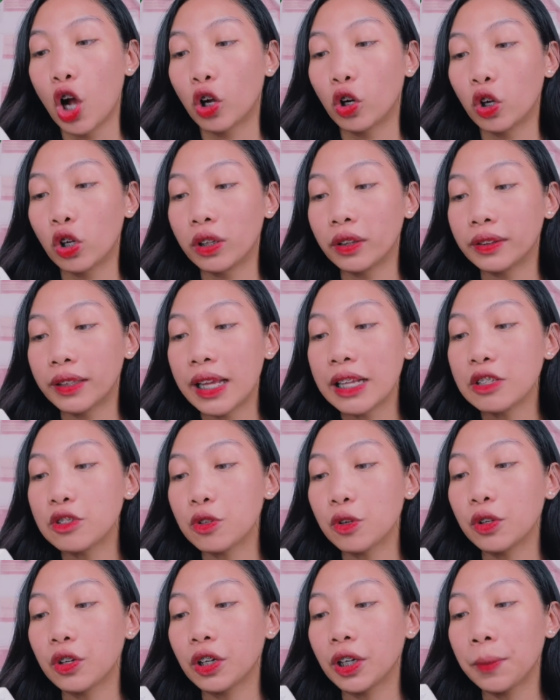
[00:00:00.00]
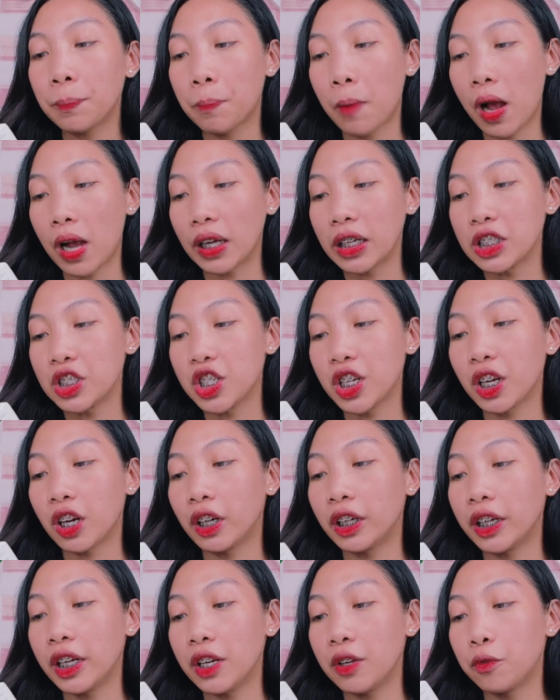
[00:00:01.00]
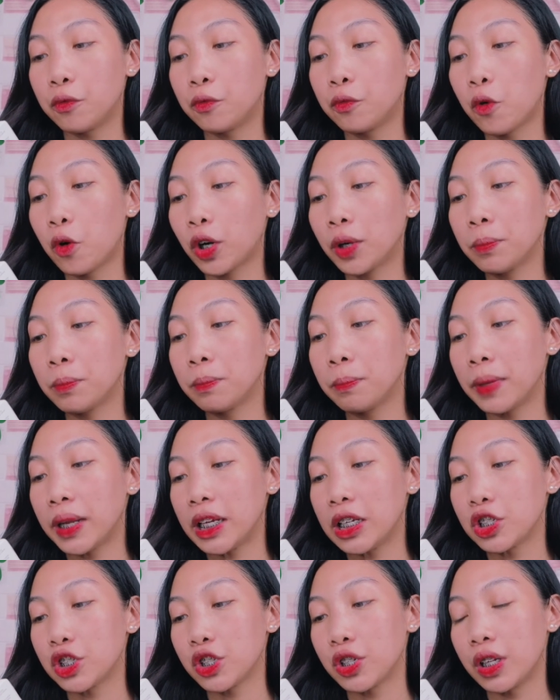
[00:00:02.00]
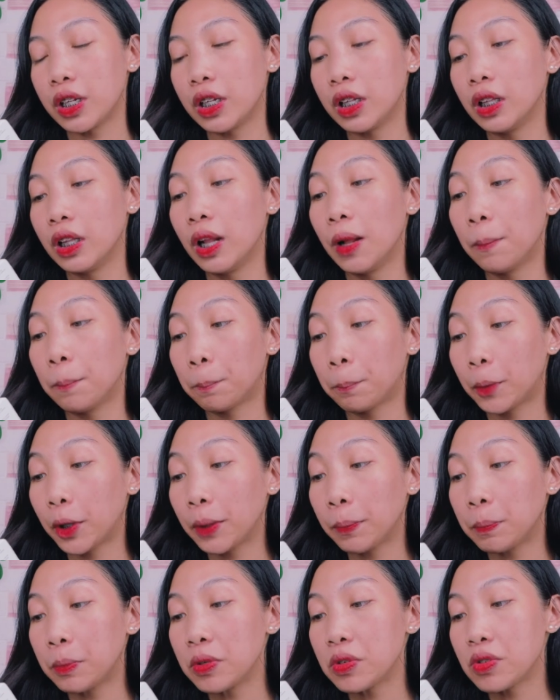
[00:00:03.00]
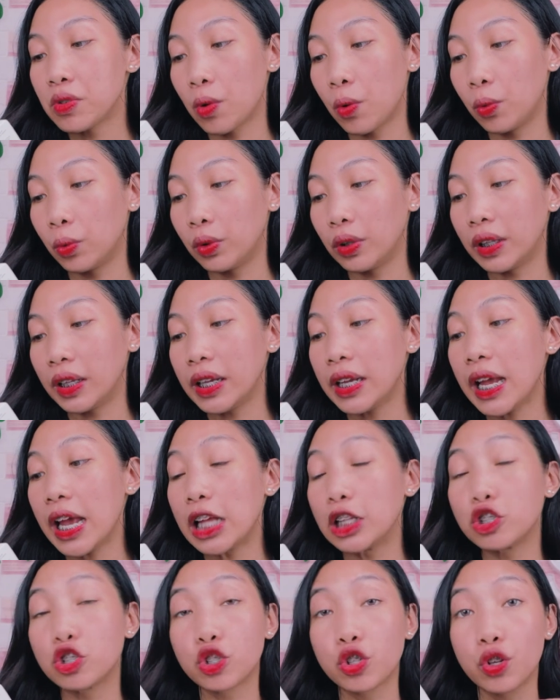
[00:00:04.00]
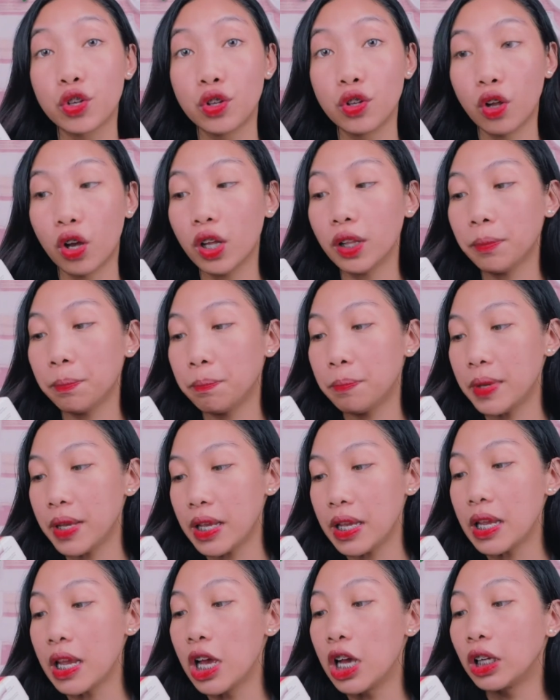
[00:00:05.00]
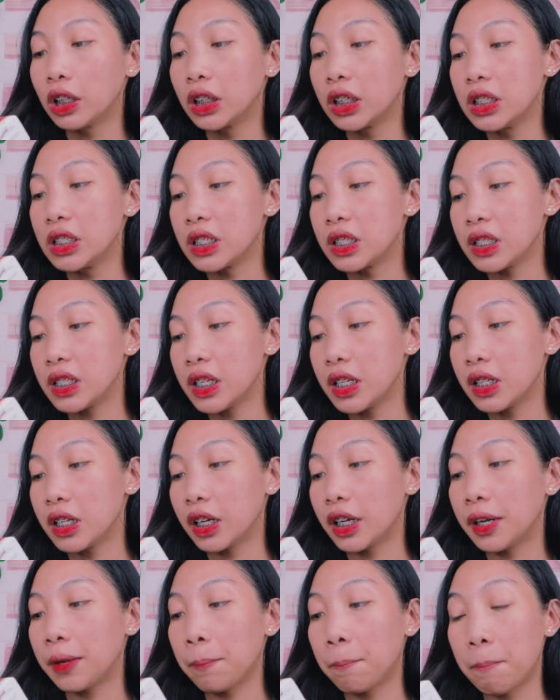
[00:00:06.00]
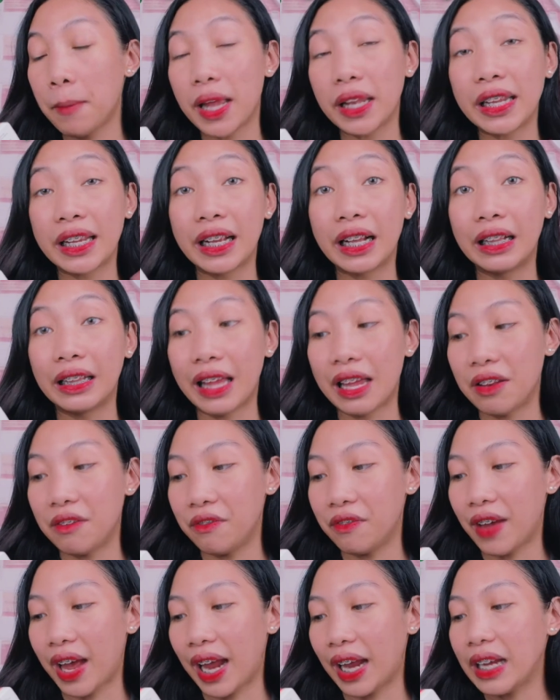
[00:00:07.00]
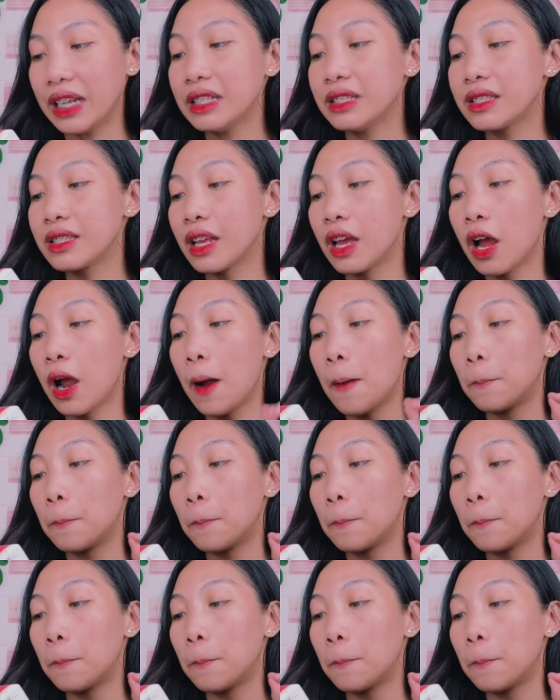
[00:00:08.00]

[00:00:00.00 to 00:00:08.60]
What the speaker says: Contents on our packaging are informational purpose only and should not be considered medical advice.